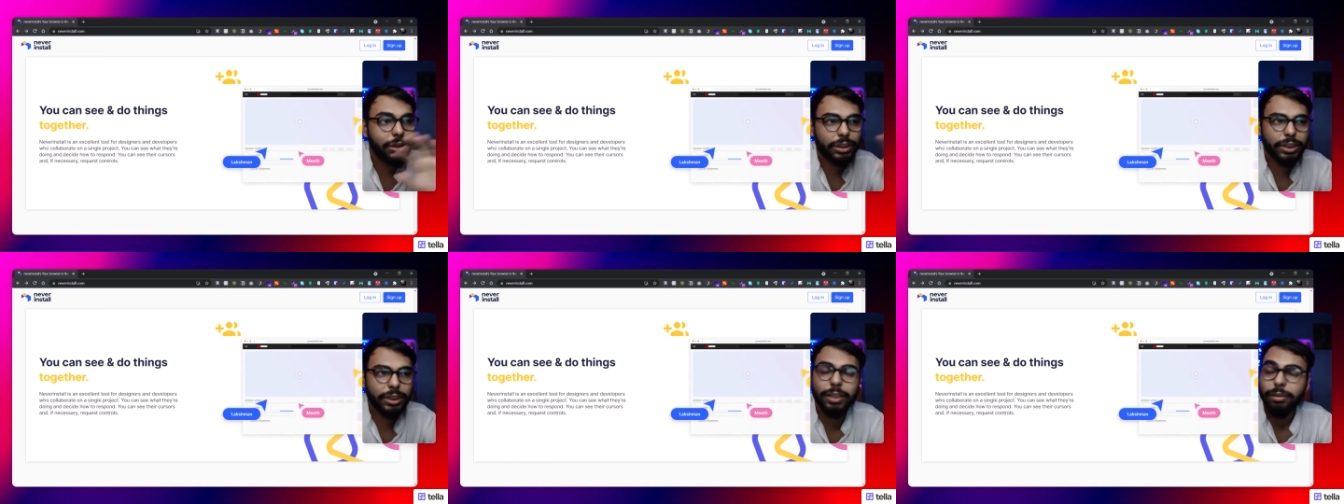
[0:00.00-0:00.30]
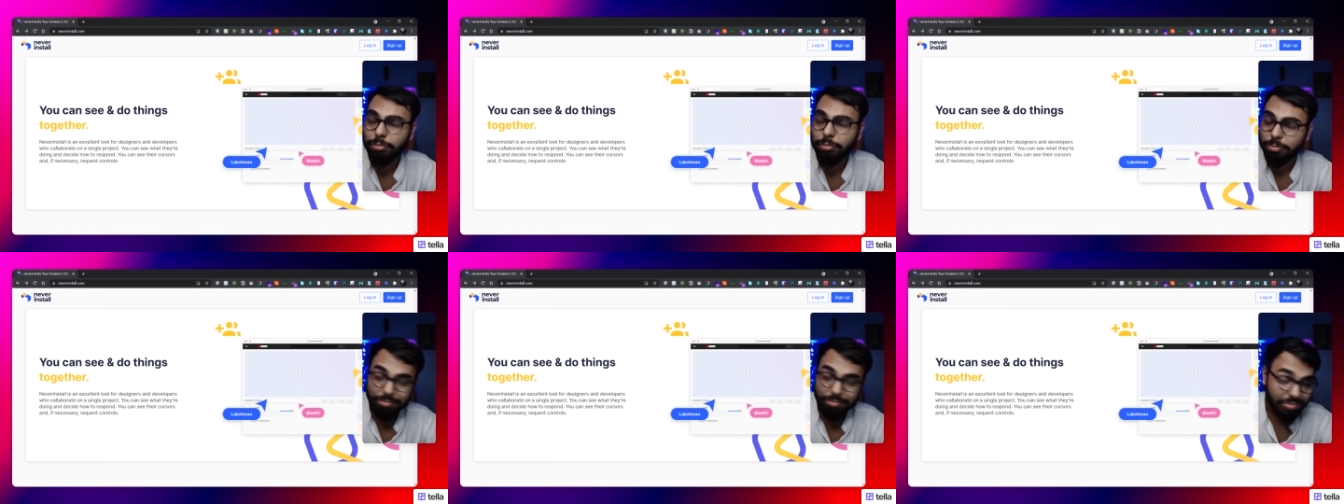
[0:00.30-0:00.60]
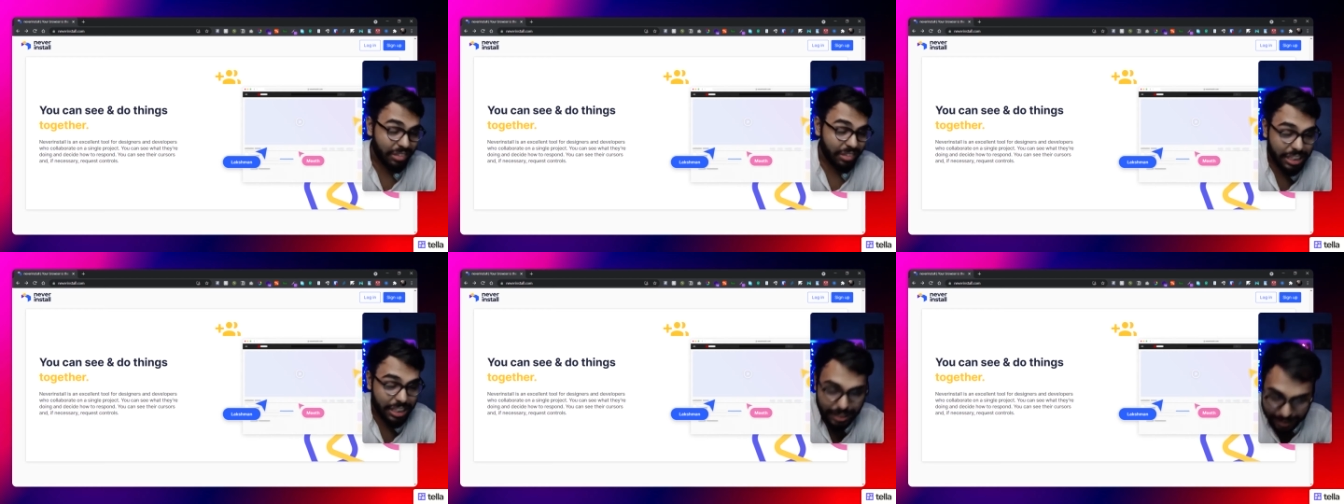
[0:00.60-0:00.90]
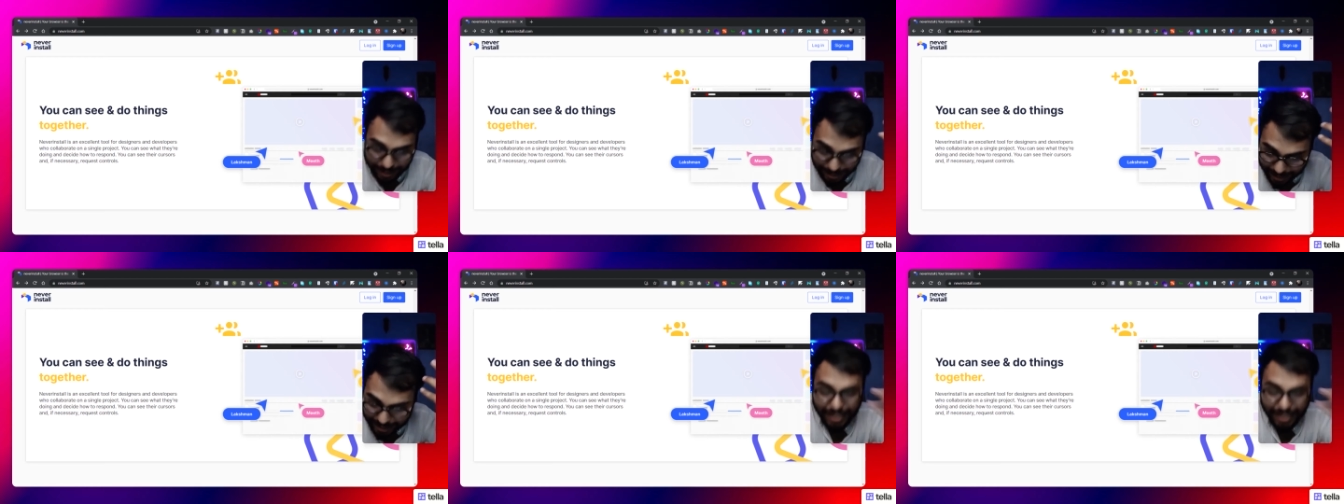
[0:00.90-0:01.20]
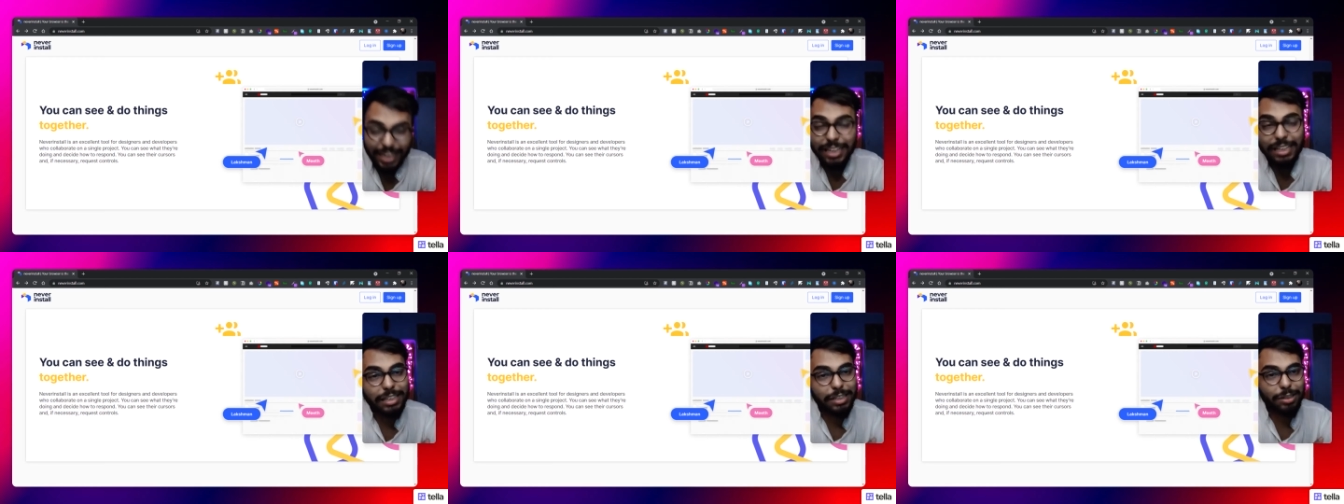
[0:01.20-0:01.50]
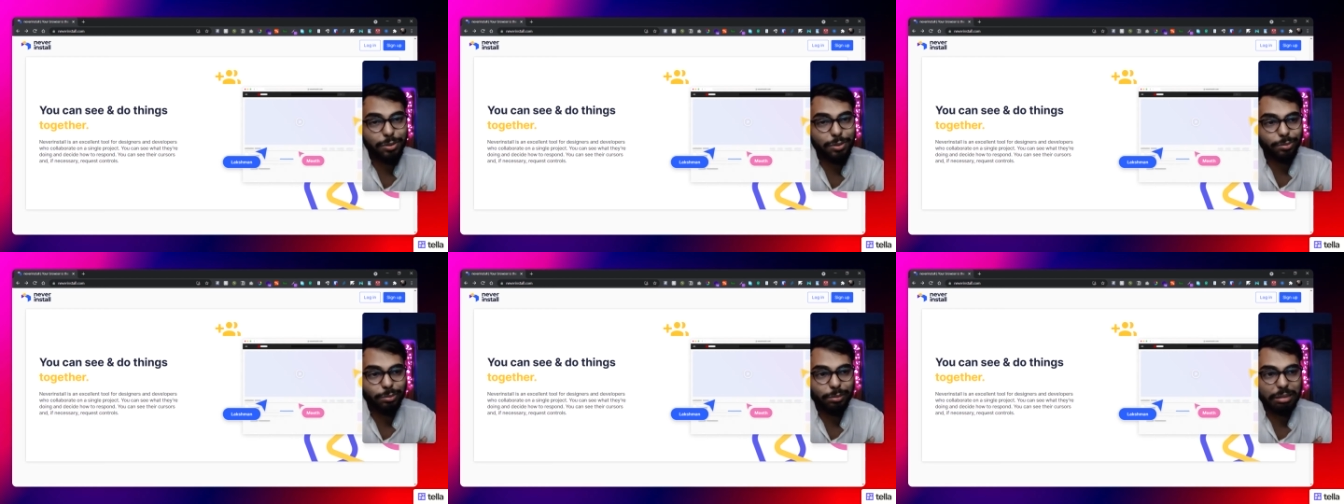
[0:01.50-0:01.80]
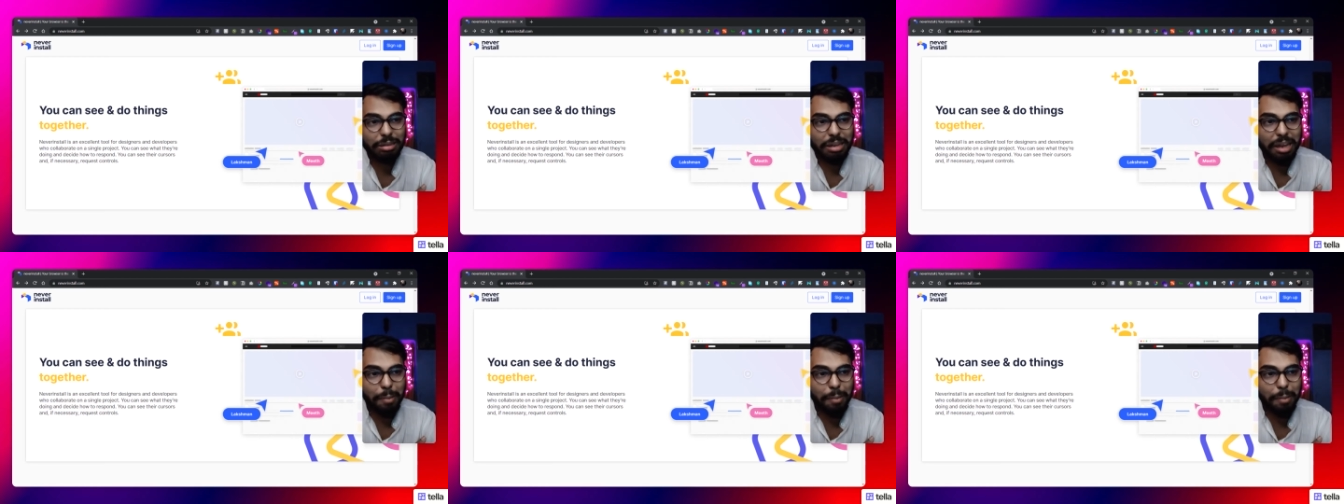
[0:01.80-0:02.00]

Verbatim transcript: feature in any